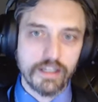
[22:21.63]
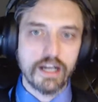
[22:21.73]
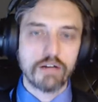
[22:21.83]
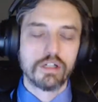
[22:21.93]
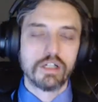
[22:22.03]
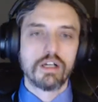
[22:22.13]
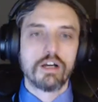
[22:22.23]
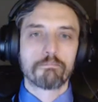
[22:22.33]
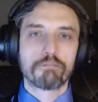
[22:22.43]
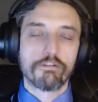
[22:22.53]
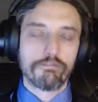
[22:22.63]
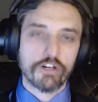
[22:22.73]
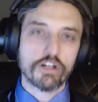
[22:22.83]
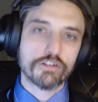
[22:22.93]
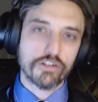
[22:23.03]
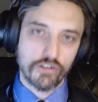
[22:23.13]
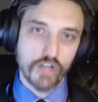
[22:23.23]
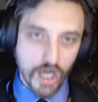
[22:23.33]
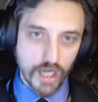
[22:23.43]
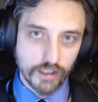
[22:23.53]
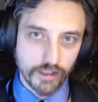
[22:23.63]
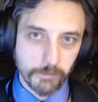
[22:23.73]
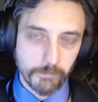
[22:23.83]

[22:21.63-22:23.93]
Now, preferred stock